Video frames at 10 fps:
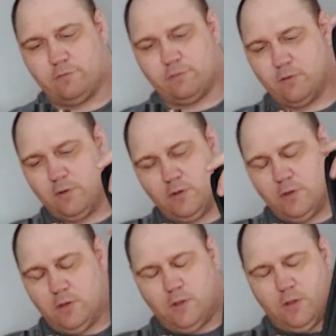It's
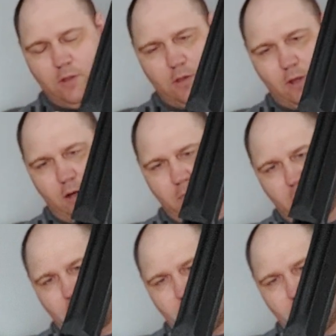not a big